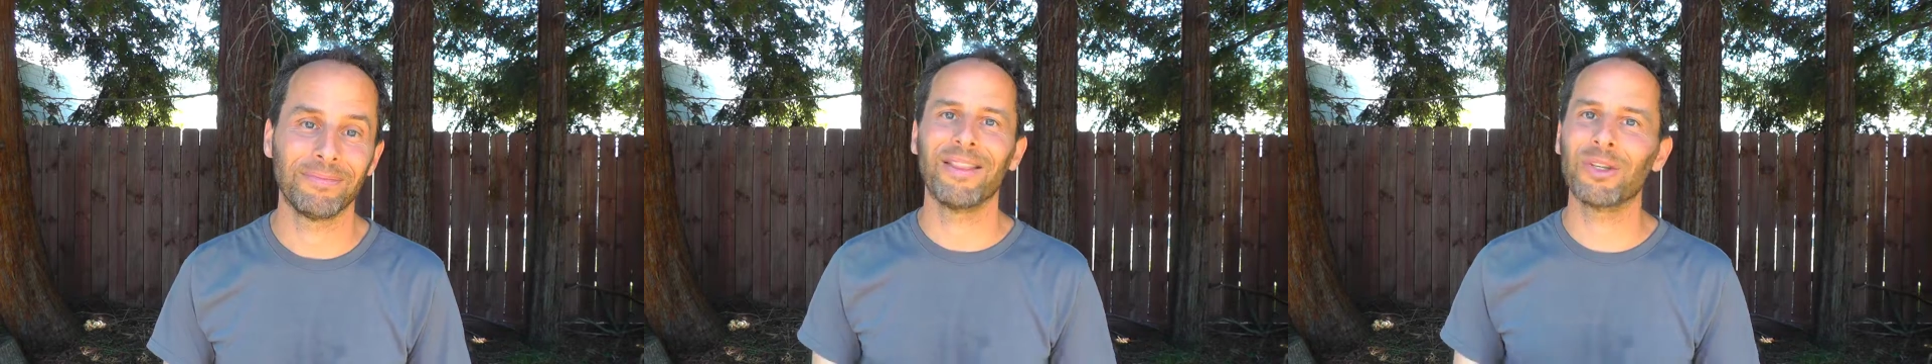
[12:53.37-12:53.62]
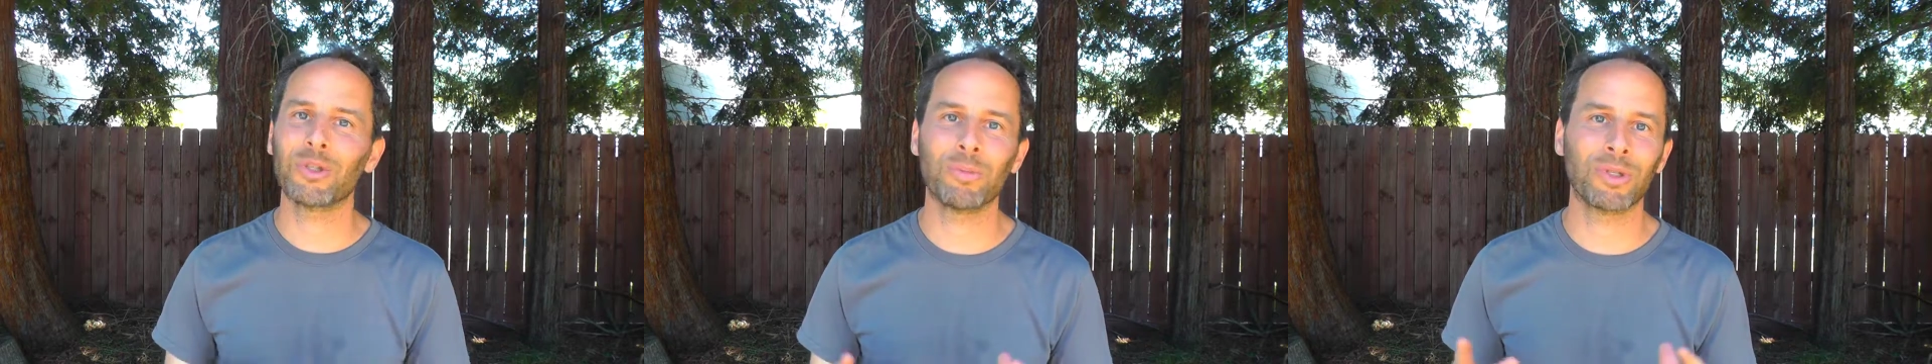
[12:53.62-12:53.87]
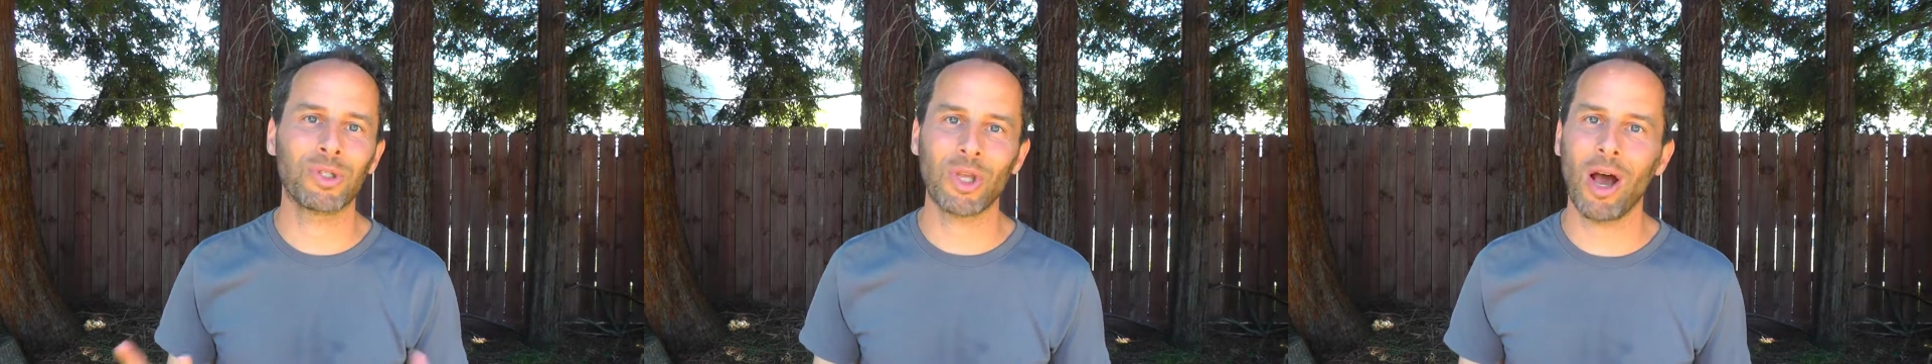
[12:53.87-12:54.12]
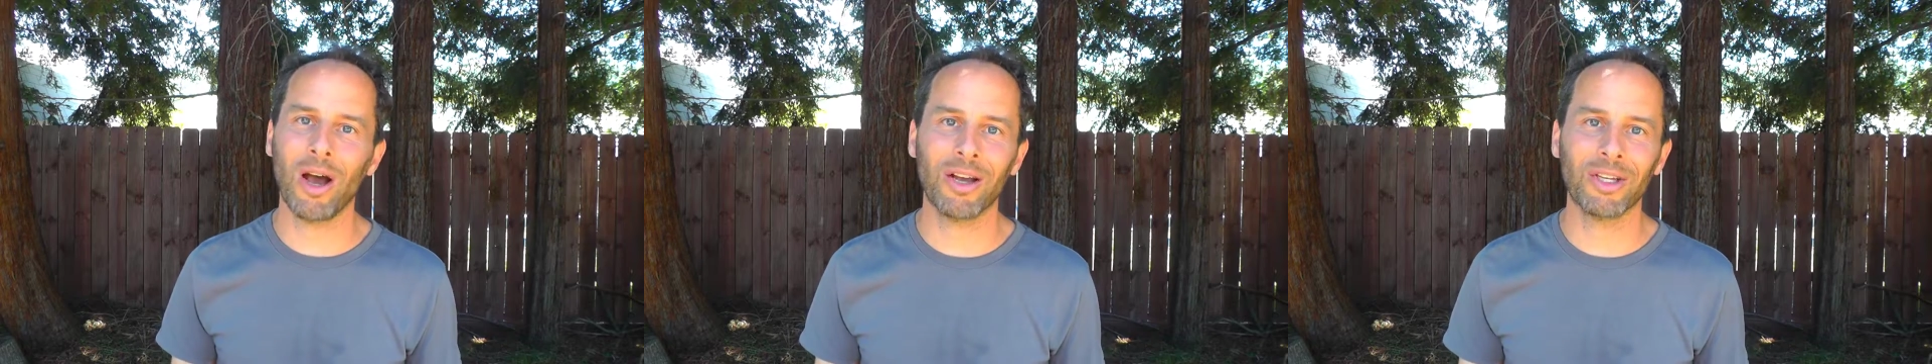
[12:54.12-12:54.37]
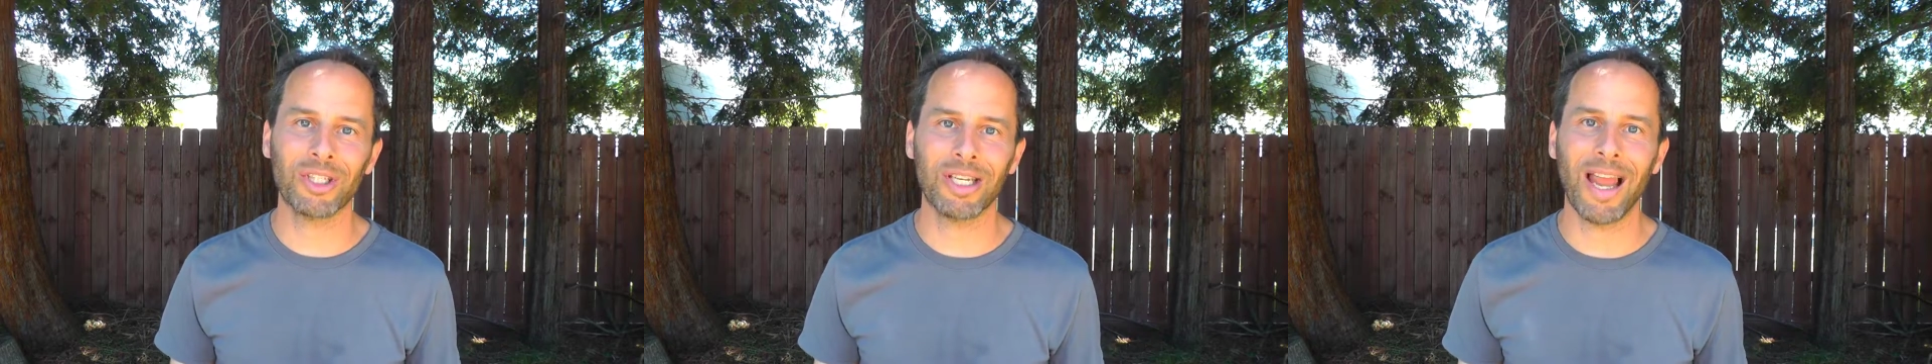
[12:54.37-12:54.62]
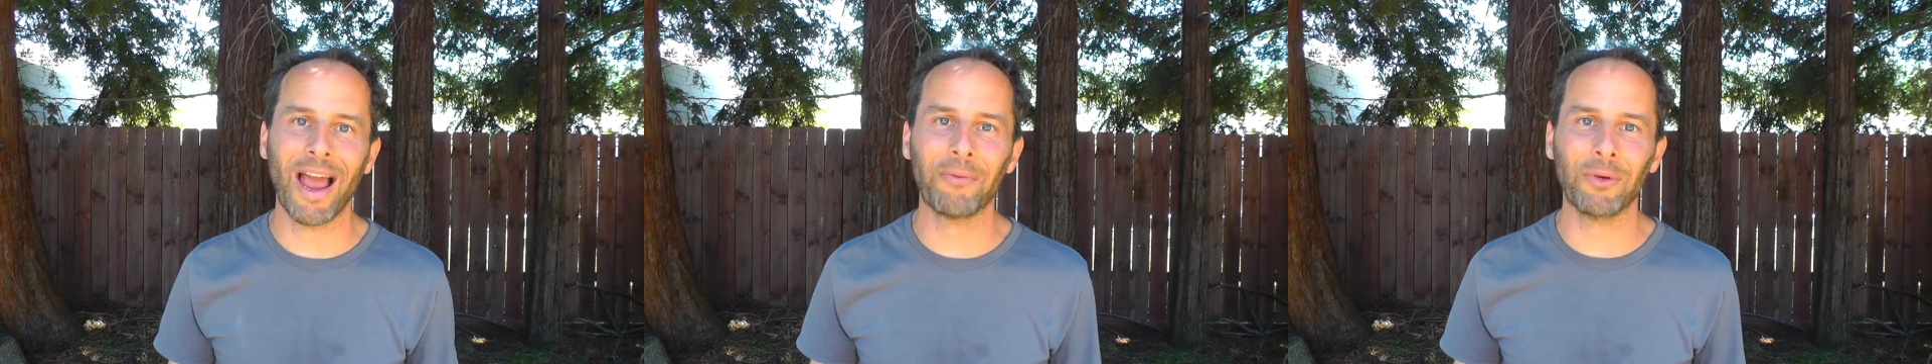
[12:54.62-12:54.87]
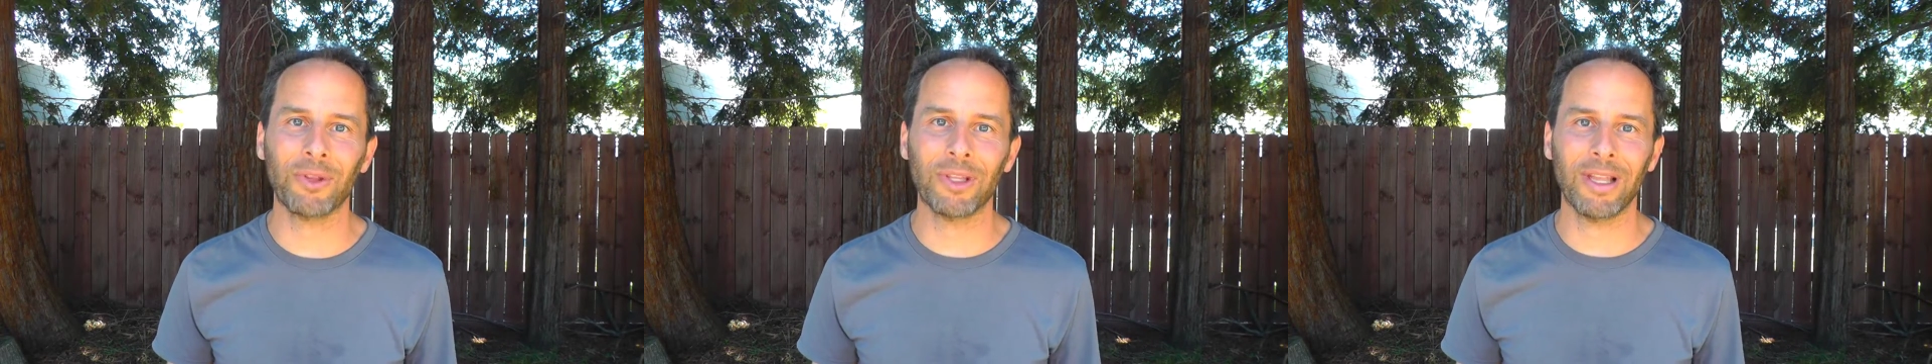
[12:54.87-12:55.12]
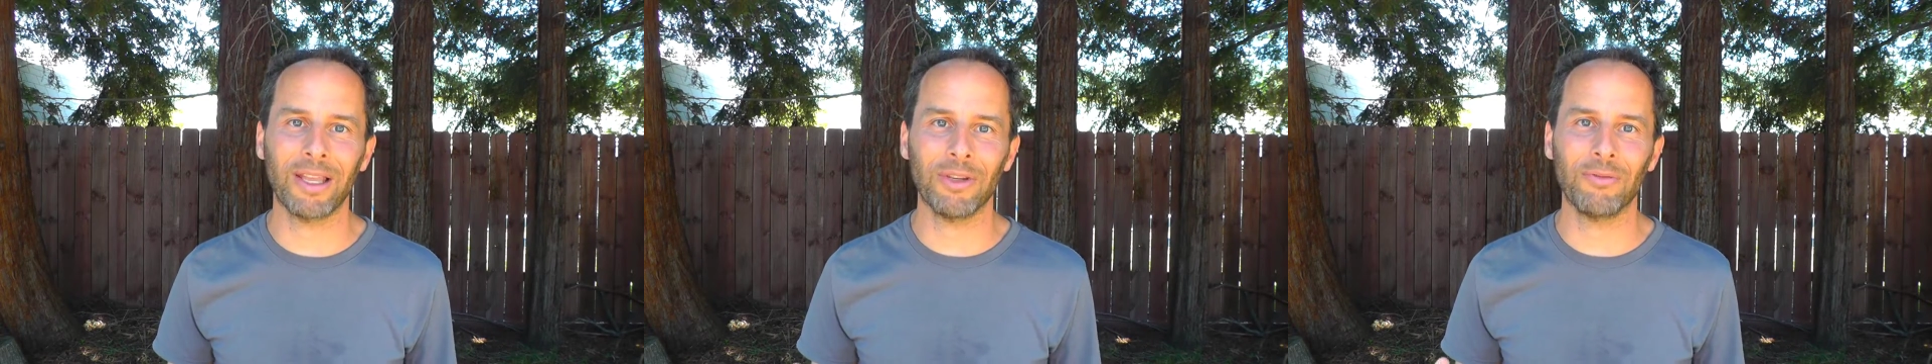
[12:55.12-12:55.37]
This massage and
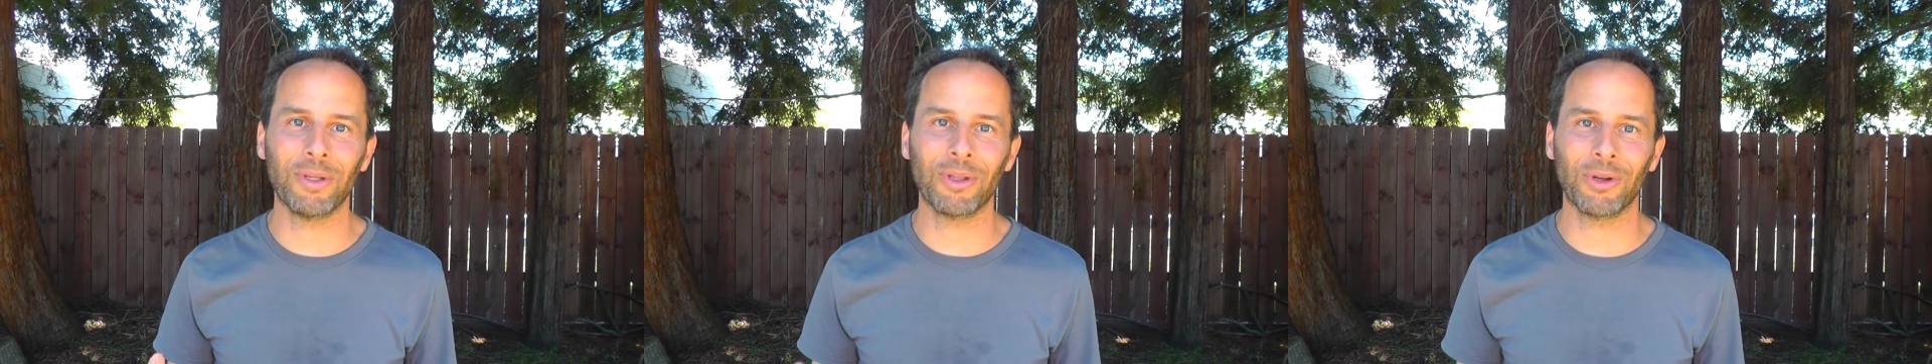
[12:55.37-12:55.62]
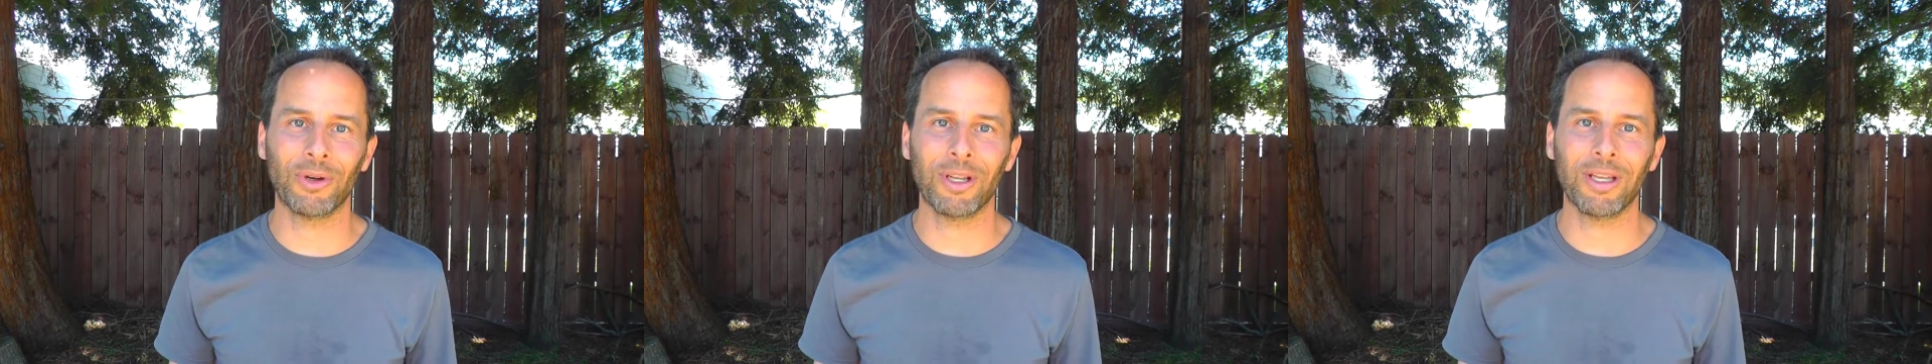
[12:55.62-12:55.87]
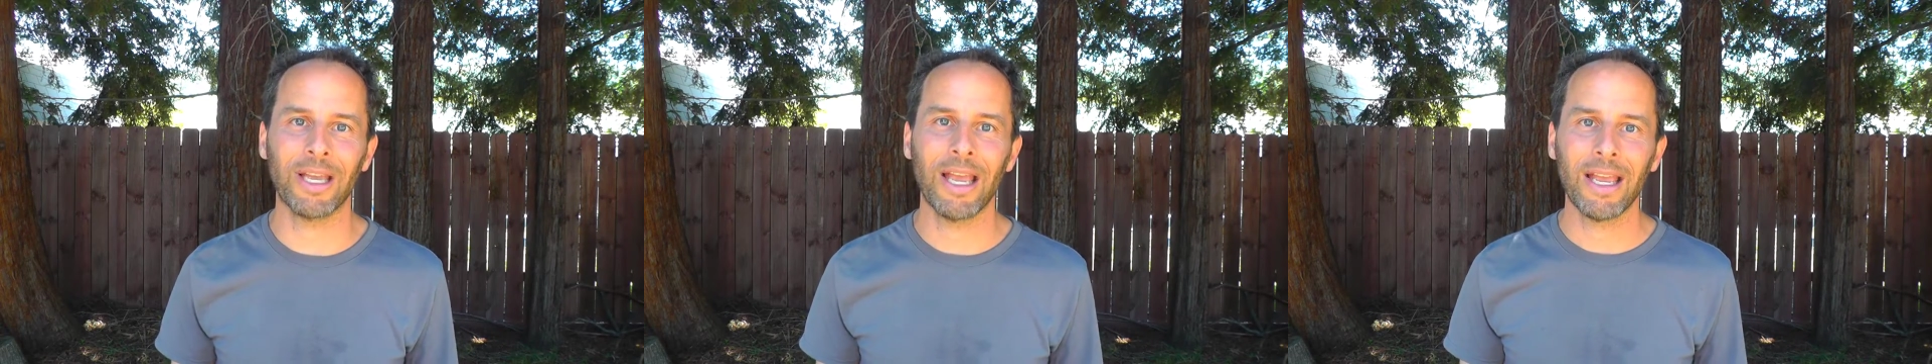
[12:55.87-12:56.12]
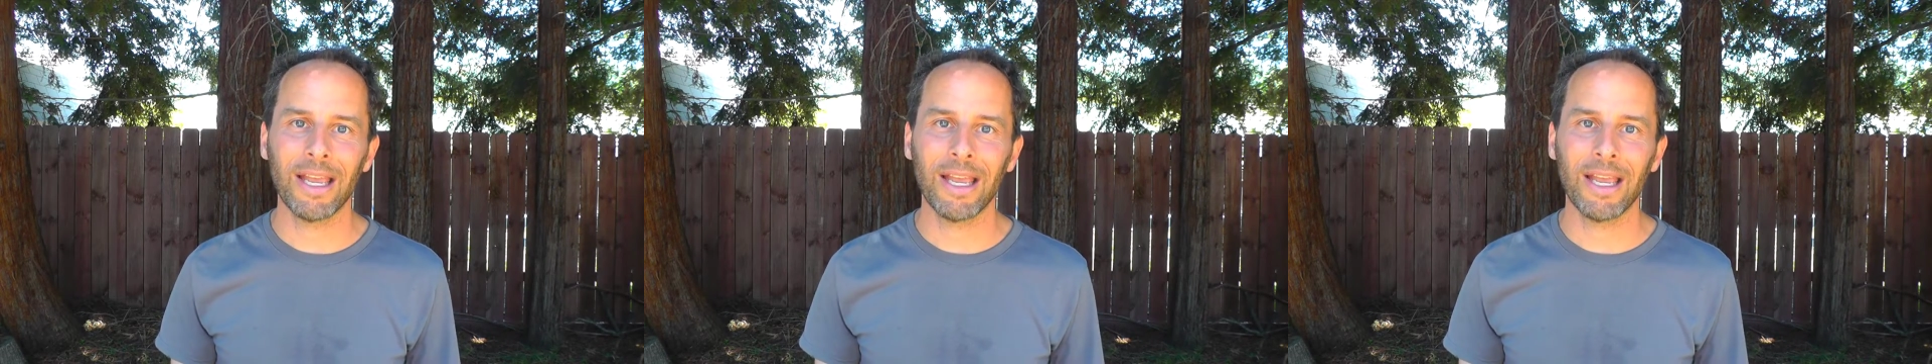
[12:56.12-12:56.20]
everything that you've been learning,